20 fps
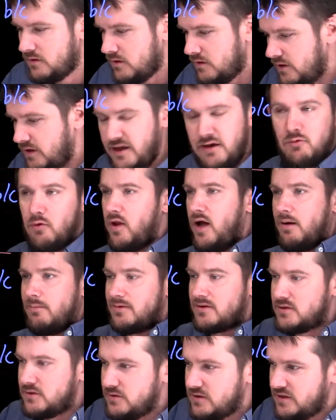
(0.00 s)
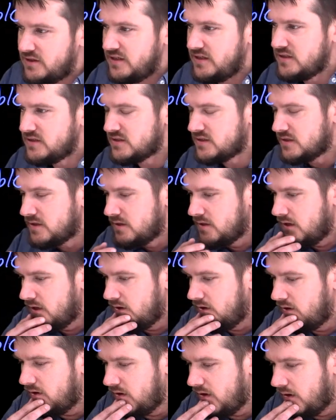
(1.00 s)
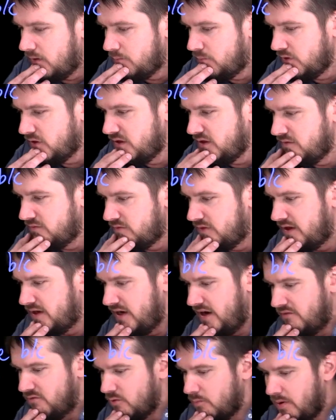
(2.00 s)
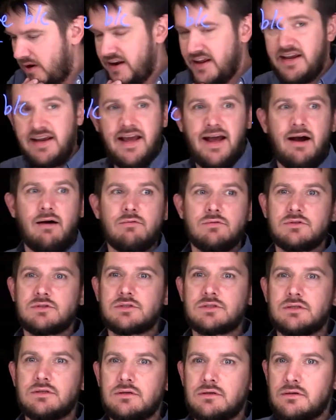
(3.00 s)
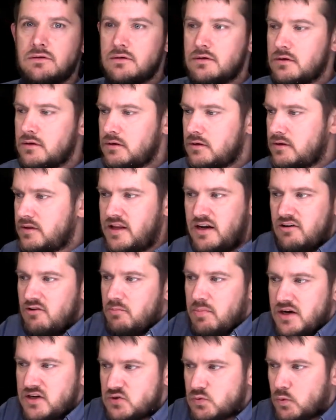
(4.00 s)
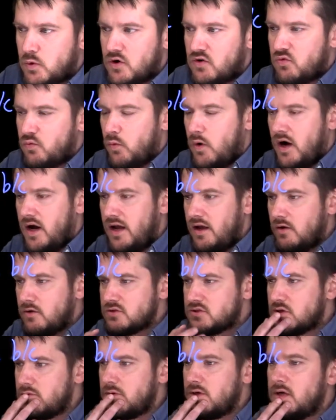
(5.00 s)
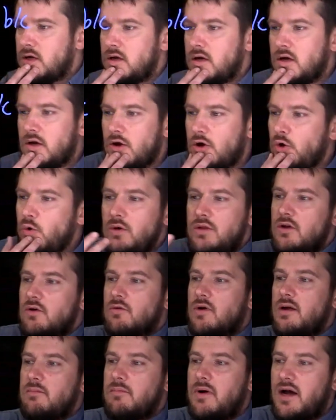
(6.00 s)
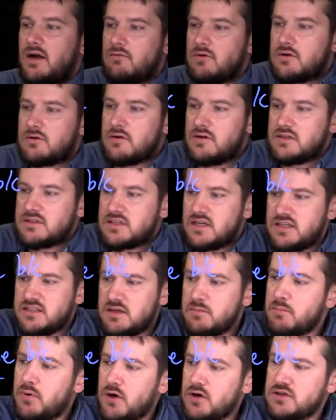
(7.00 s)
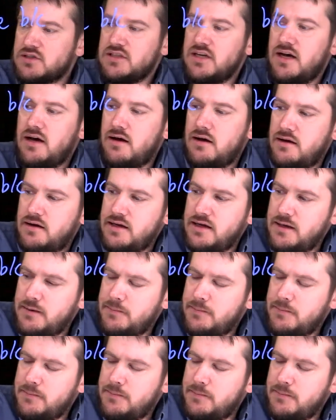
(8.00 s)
equal opportunities. I believe that everybody counts, that everybody's worthwhile. So who in their right mind would criticize impartiality?